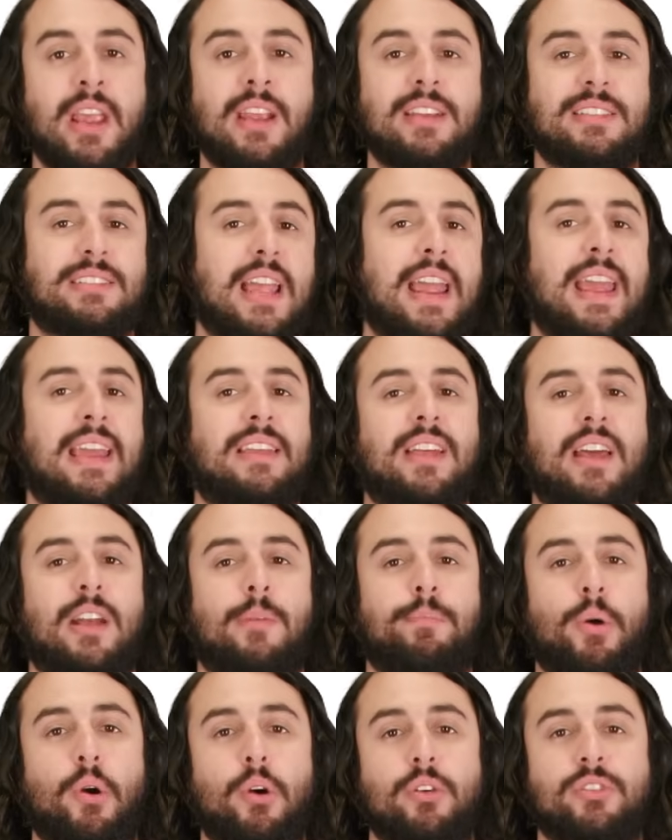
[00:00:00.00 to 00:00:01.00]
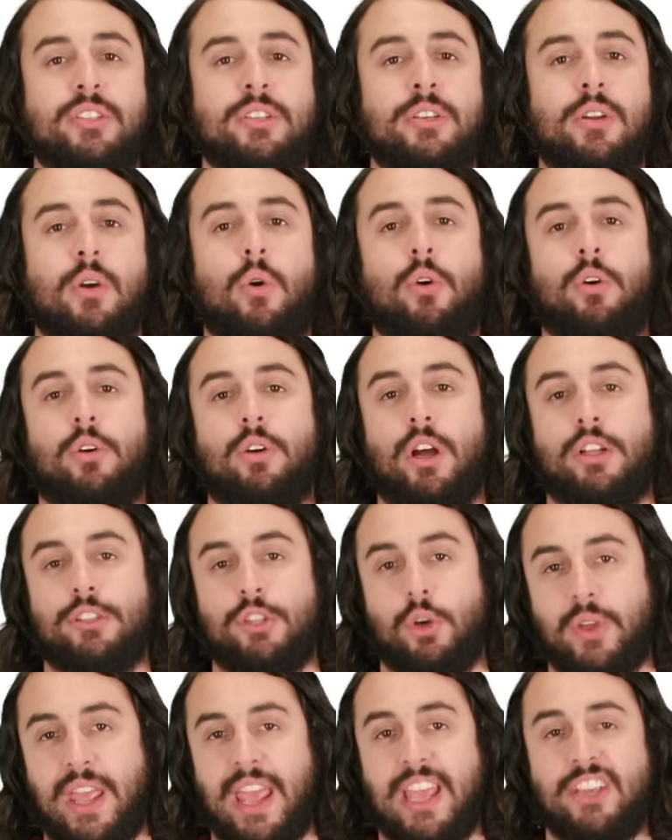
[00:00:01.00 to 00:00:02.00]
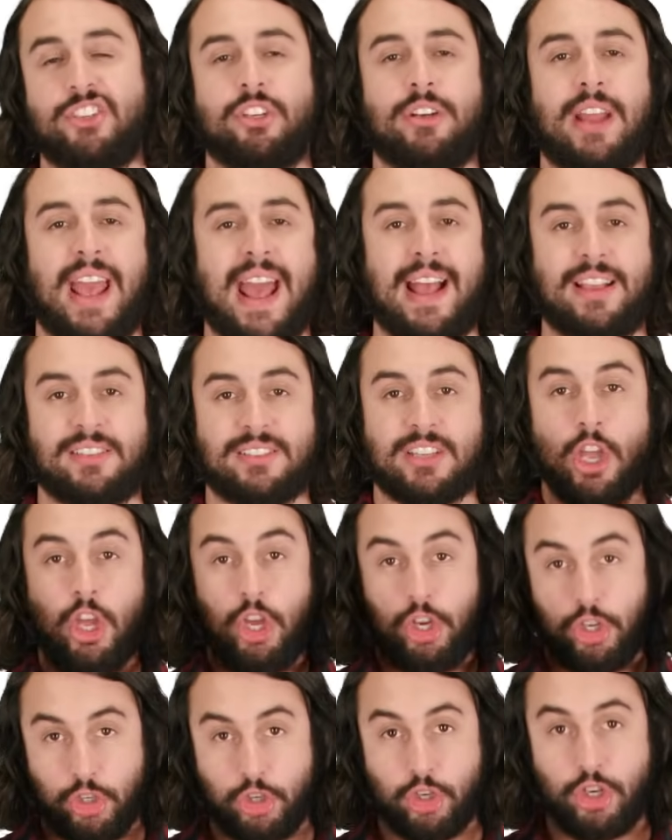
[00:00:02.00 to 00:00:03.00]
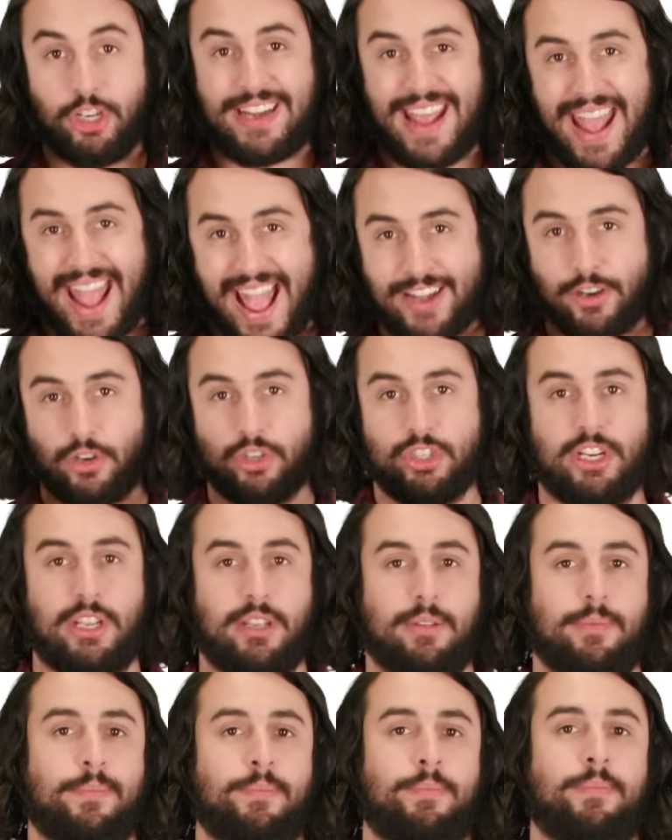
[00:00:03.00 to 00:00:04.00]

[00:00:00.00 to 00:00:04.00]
saying that a person or a location has good energy.